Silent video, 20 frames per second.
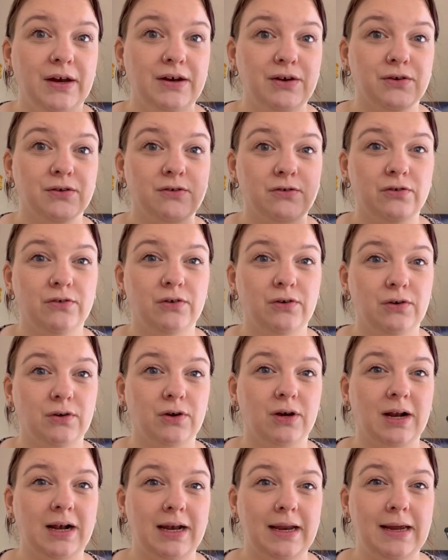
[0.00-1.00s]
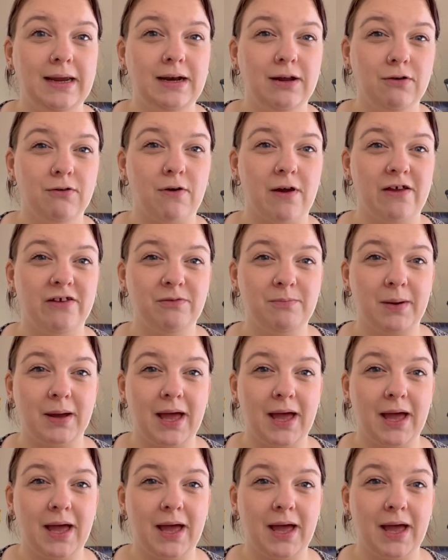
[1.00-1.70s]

it just doesn't look clean and crisp.